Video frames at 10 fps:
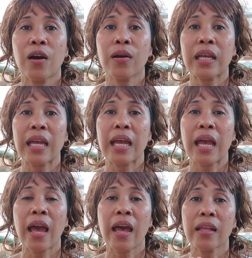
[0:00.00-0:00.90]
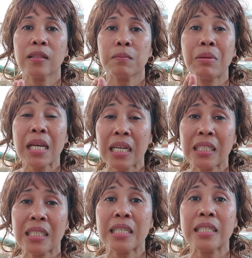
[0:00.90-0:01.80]
okay, and be
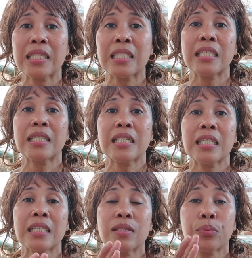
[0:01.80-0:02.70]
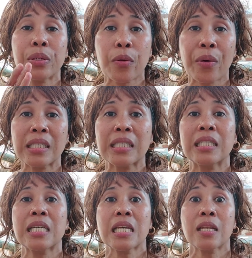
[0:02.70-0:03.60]
consistent in
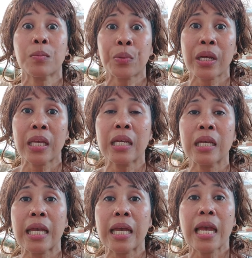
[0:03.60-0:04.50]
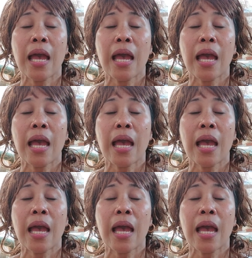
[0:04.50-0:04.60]
requesting, in praying,